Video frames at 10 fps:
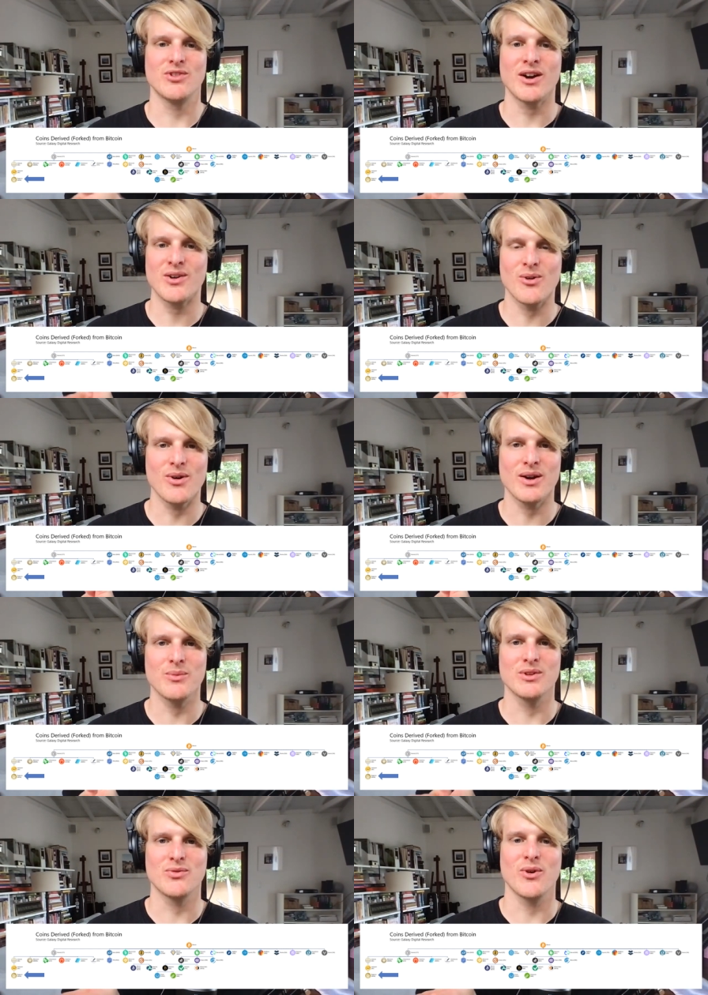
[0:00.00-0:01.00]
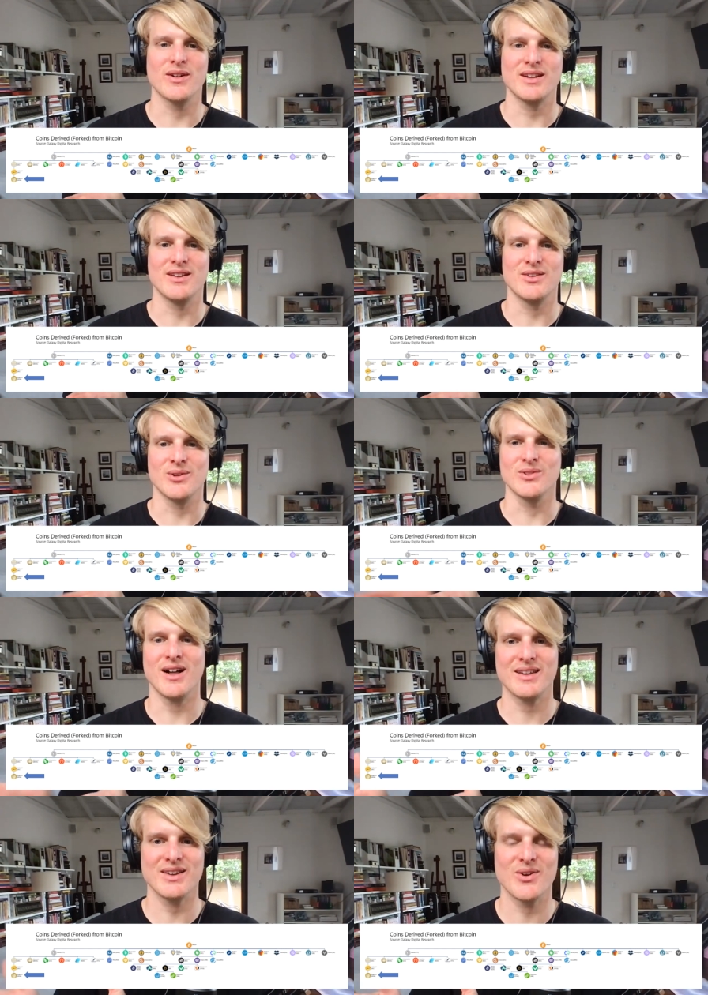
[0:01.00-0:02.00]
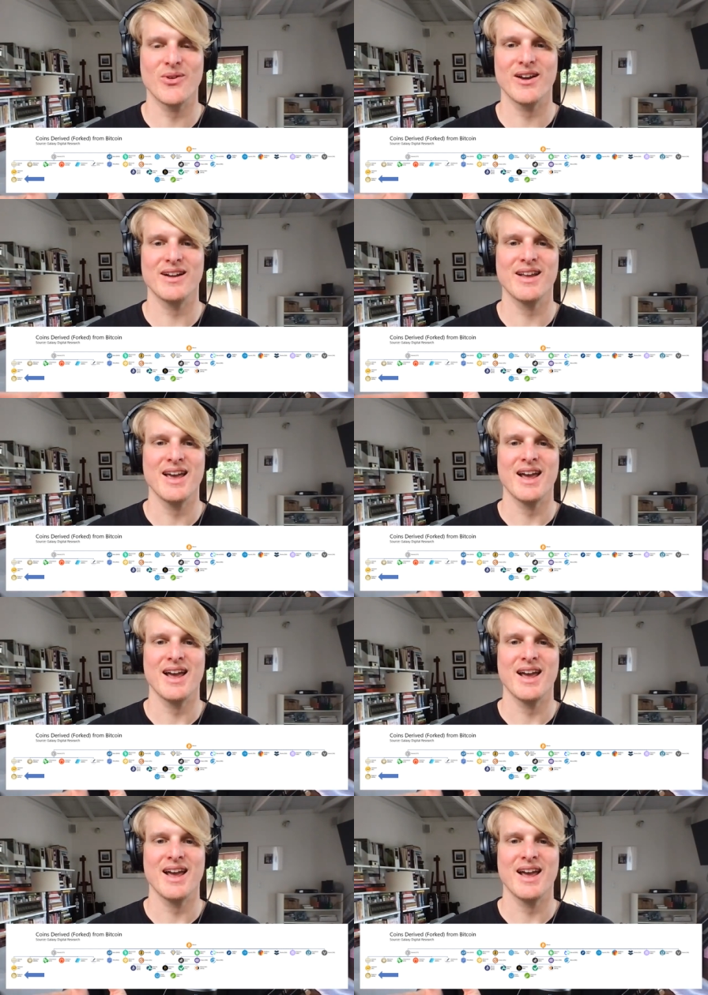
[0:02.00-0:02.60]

Junkcoin which forked into Luckycoin